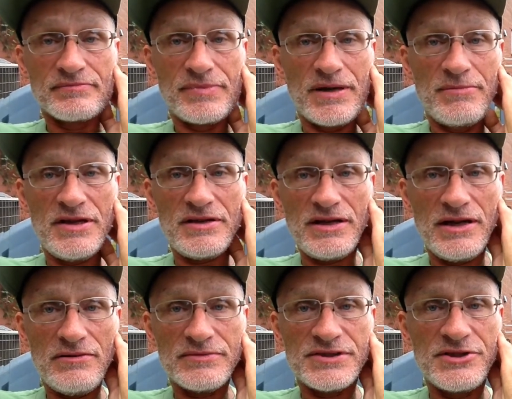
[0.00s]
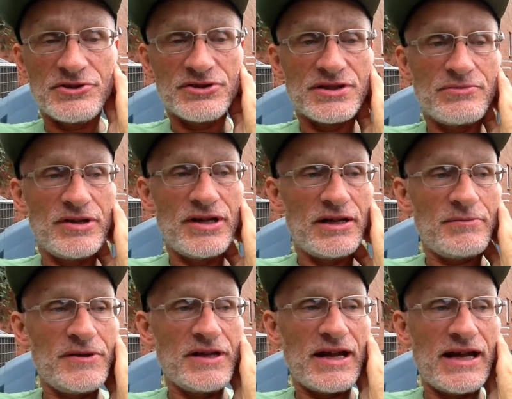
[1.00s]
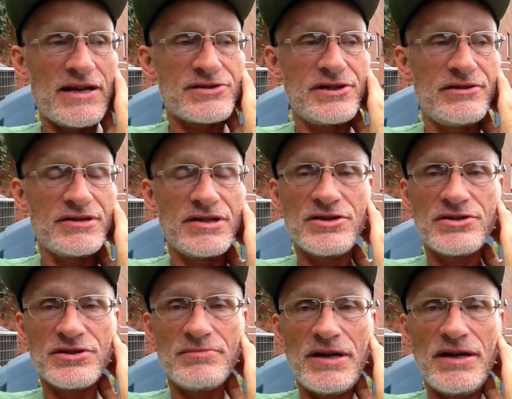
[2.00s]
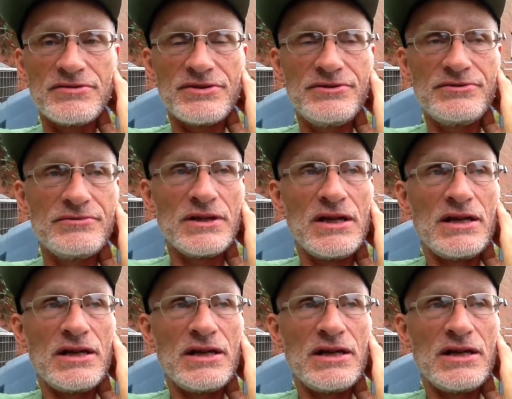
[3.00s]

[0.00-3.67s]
But I mean, teaching someone how to be a cashier and teaching them how to